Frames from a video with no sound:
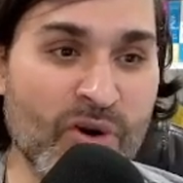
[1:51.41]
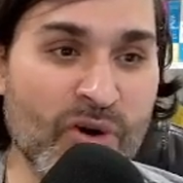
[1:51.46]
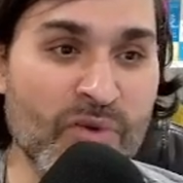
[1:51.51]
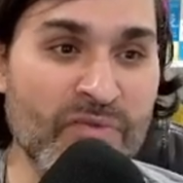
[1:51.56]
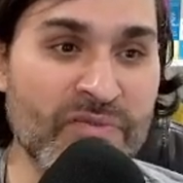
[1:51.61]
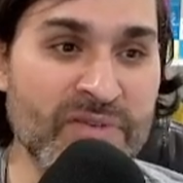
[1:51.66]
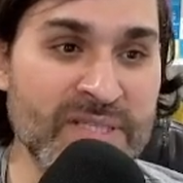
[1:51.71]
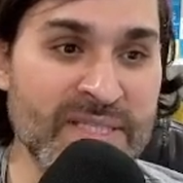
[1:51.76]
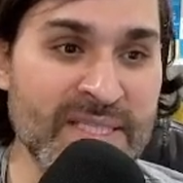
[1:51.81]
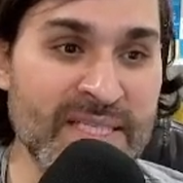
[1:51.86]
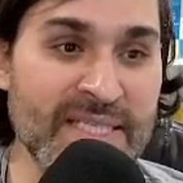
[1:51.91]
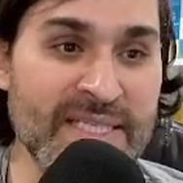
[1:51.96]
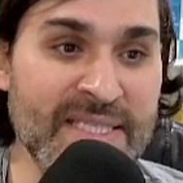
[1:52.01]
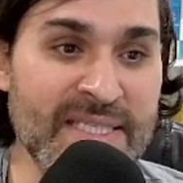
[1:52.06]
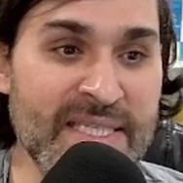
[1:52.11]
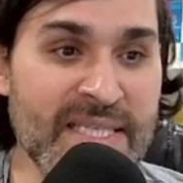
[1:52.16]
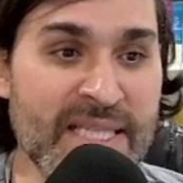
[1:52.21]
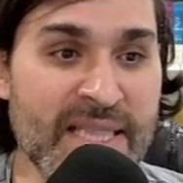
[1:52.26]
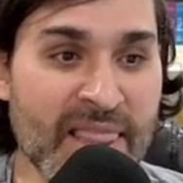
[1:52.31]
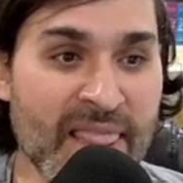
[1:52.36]
over
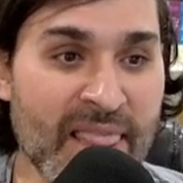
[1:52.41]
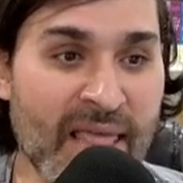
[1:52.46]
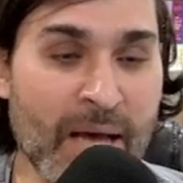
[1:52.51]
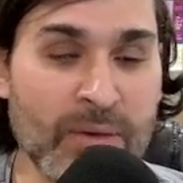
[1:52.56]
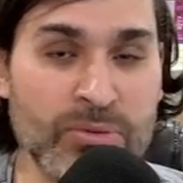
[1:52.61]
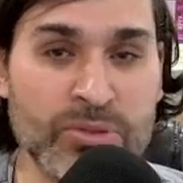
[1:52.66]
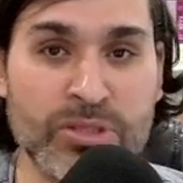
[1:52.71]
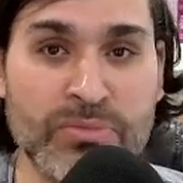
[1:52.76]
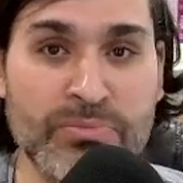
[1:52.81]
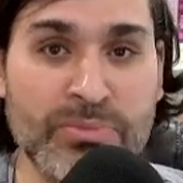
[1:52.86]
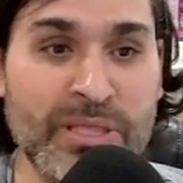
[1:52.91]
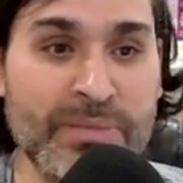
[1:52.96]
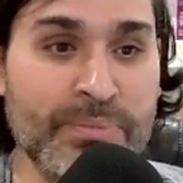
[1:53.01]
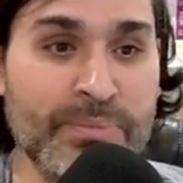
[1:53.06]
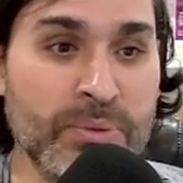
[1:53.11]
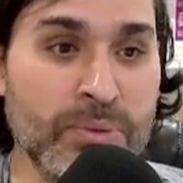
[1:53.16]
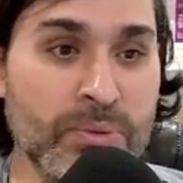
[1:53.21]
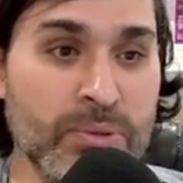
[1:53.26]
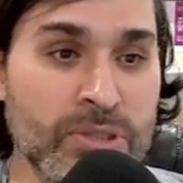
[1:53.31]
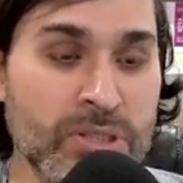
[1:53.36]
16,000 mini
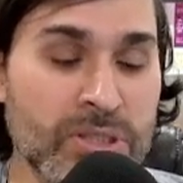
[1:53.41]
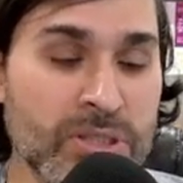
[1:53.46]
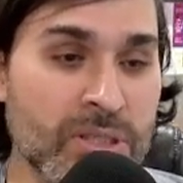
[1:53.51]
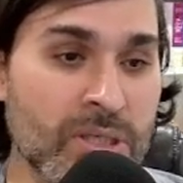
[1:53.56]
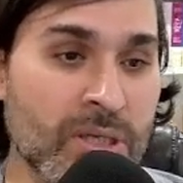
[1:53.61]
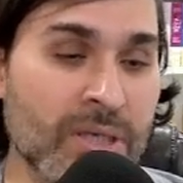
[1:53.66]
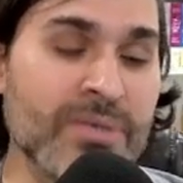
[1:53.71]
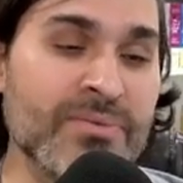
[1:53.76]
pools,